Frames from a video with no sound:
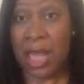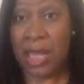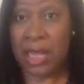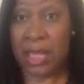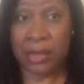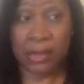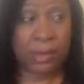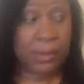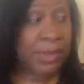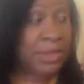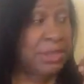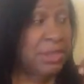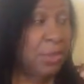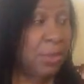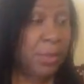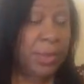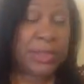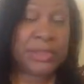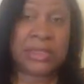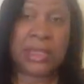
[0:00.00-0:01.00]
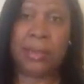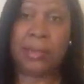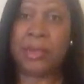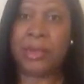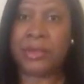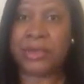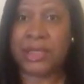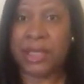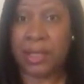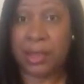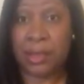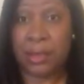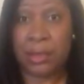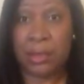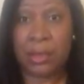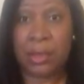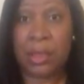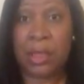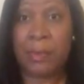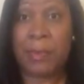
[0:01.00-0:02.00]
I got 3 stories I'm going to tell
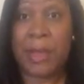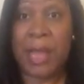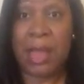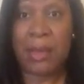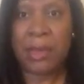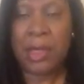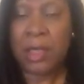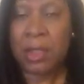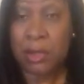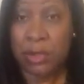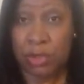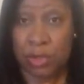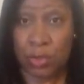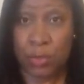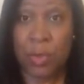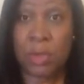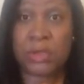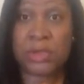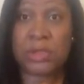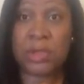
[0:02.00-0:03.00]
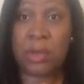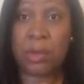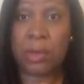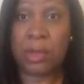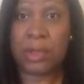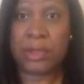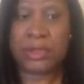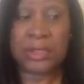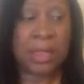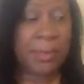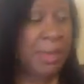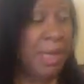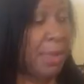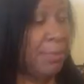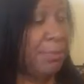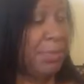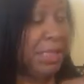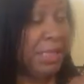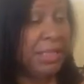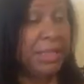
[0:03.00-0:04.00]
you about, true stories
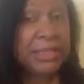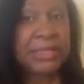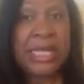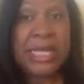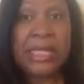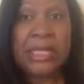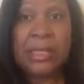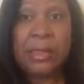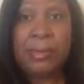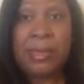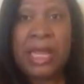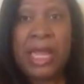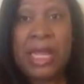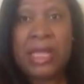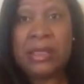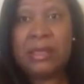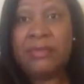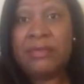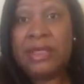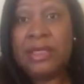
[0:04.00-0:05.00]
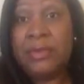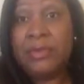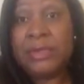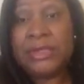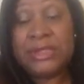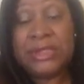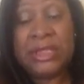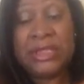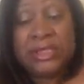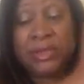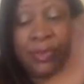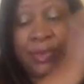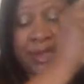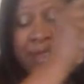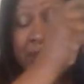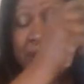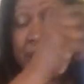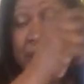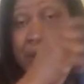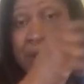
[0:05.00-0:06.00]
about men taking the path of least
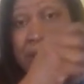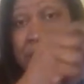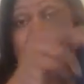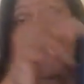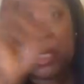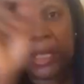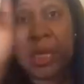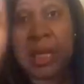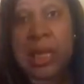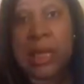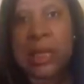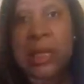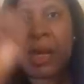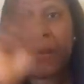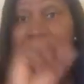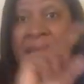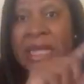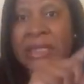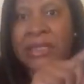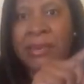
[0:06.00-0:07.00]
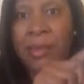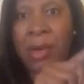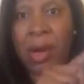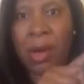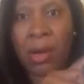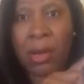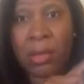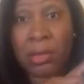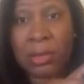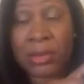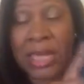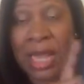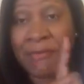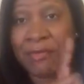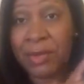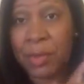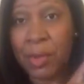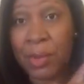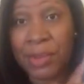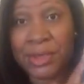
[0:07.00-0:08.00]
resistance. Come back tomorrow.
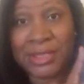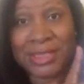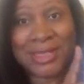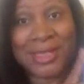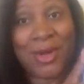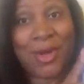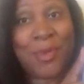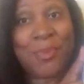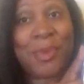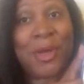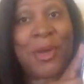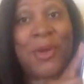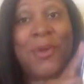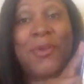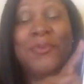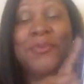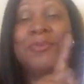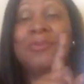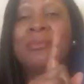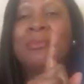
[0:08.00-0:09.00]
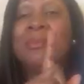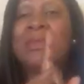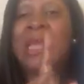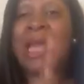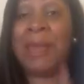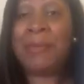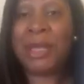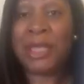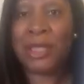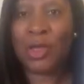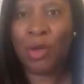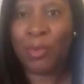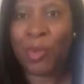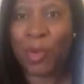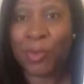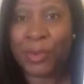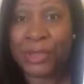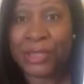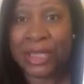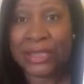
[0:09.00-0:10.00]
Life According to YoBo. I'm at
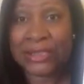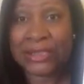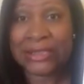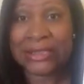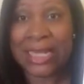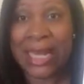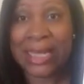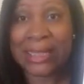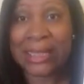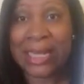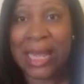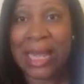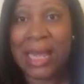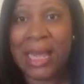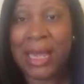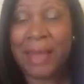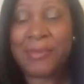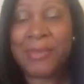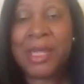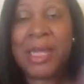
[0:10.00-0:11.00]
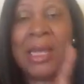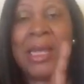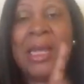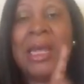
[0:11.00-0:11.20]
YoBoProductions.com.